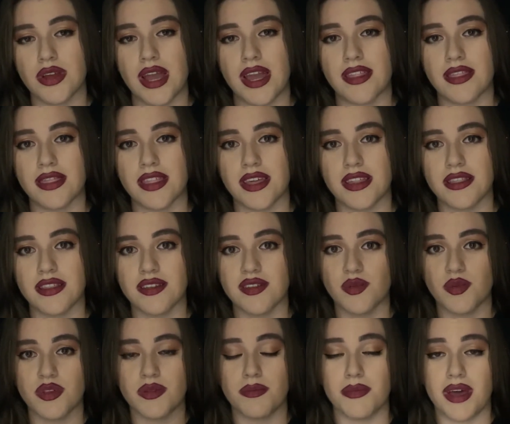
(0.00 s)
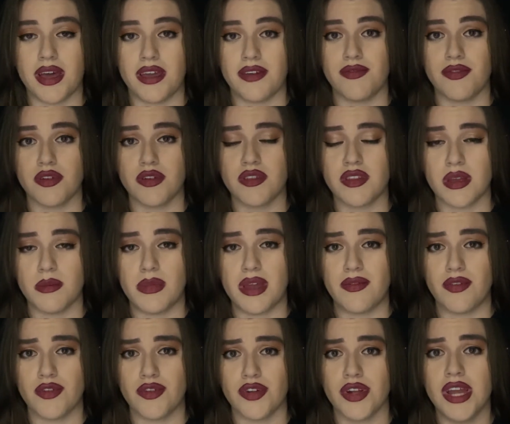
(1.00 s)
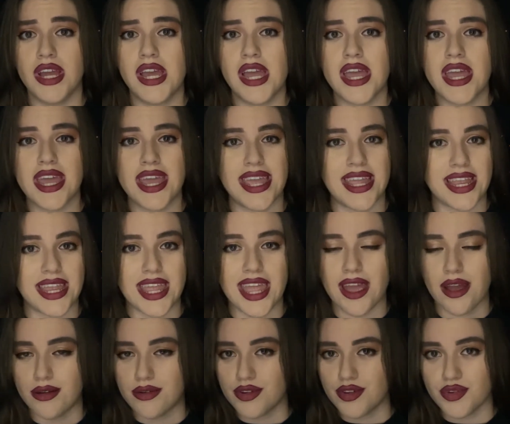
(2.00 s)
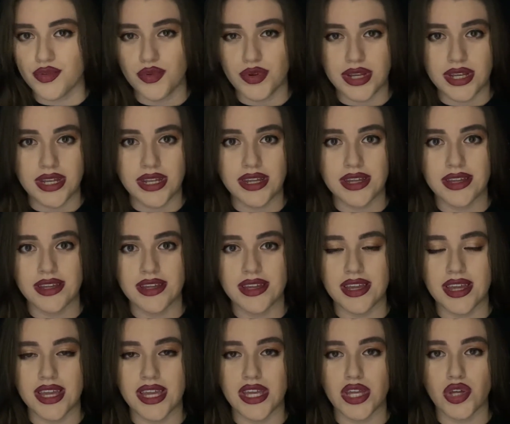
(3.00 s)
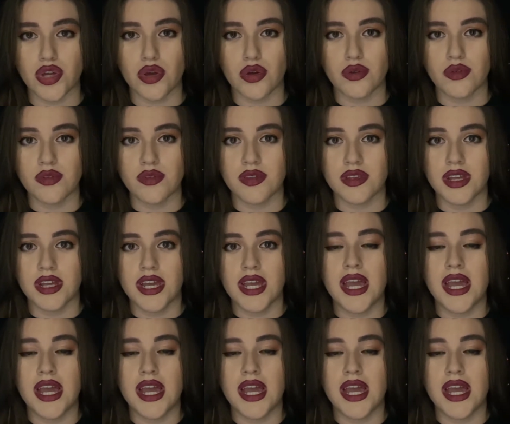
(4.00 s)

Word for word: I think this was my first time ever encountering a ghost.